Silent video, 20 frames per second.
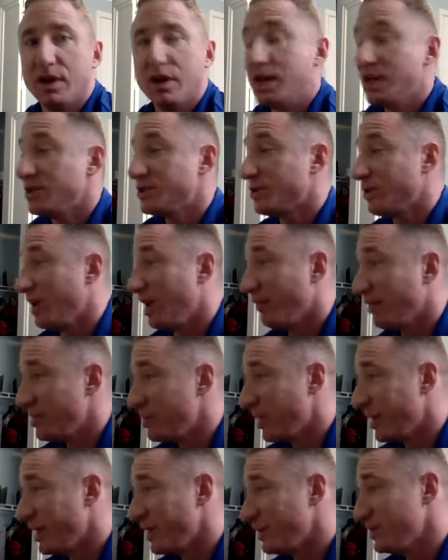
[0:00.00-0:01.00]
So
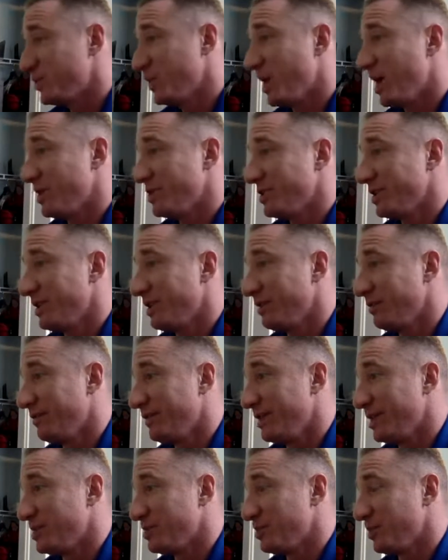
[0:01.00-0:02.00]
everybody who's watching on
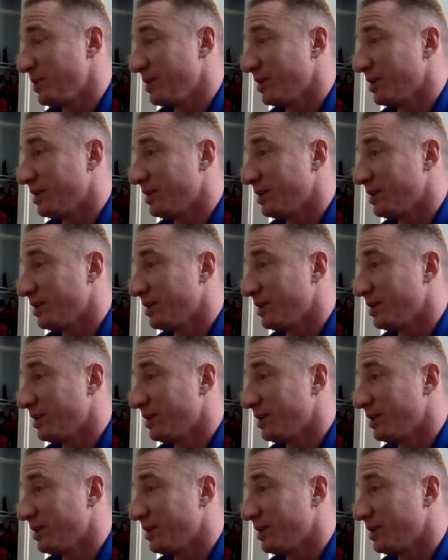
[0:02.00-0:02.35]
Facebook,